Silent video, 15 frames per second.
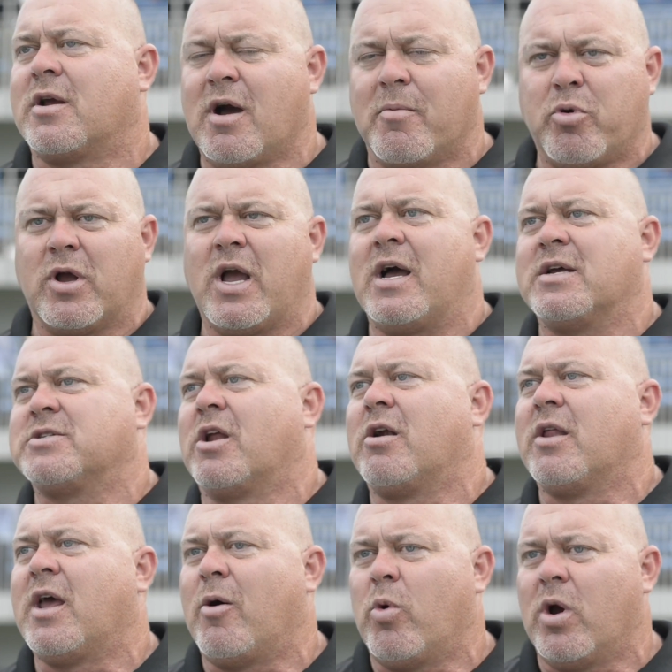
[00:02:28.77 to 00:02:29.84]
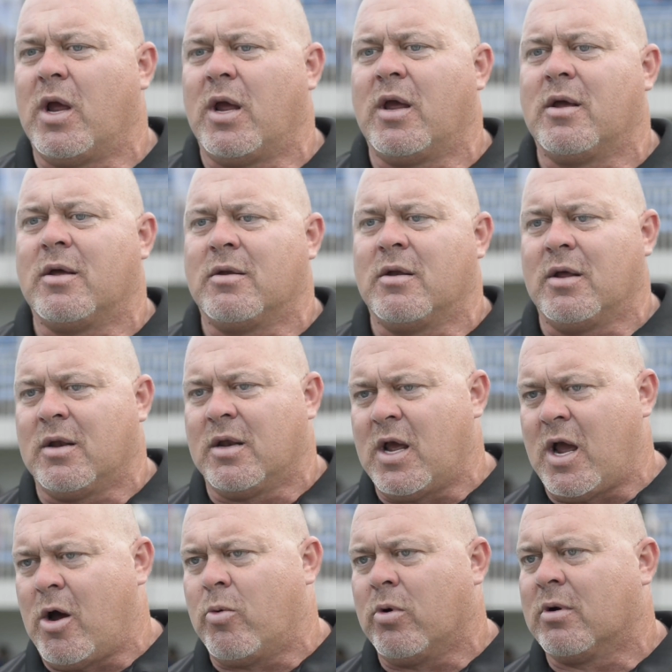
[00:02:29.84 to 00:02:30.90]
a couple guys that are that way, and, and
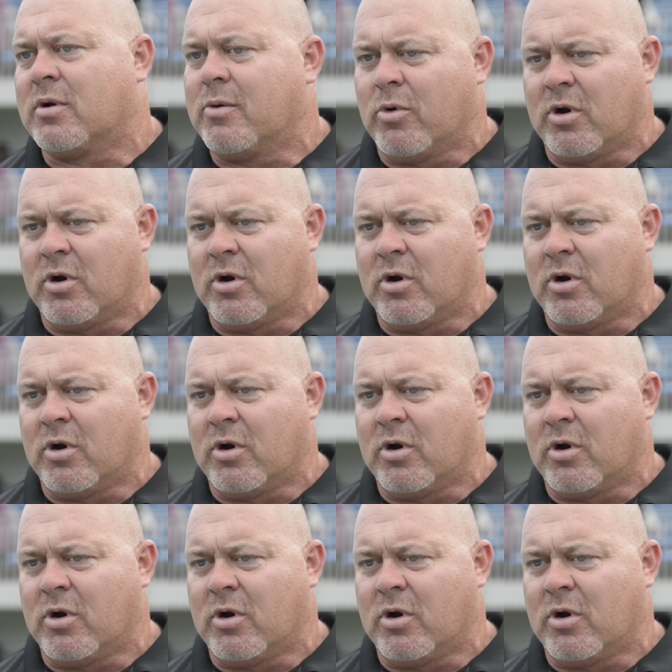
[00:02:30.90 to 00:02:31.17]
now we're,